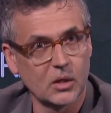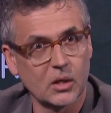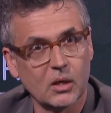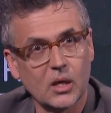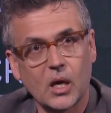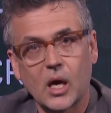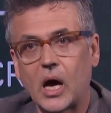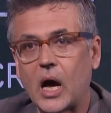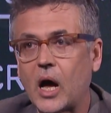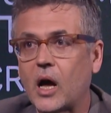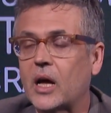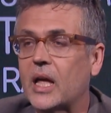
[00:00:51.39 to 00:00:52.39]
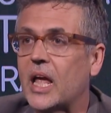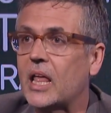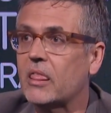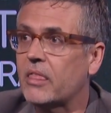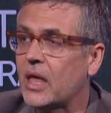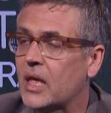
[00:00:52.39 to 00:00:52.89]
Mm. Uh,
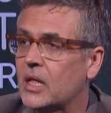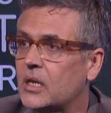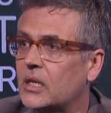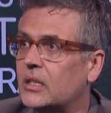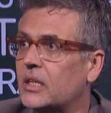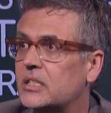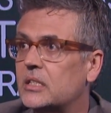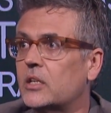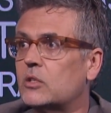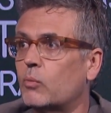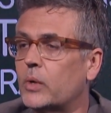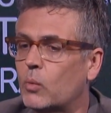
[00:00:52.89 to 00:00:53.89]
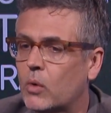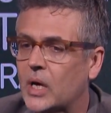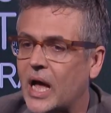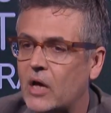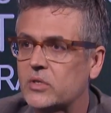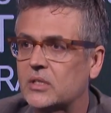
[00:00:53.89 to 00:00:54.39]
and then this needs, we
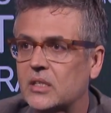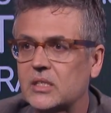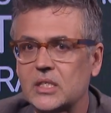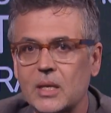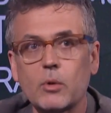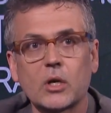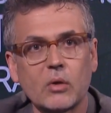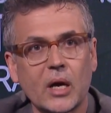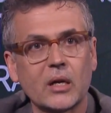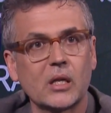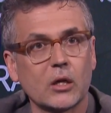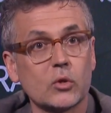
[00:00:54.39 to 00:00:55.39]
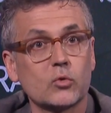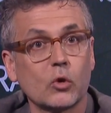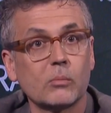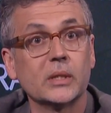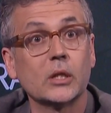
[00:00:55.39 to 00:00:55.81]
want housing that's democratically controlled.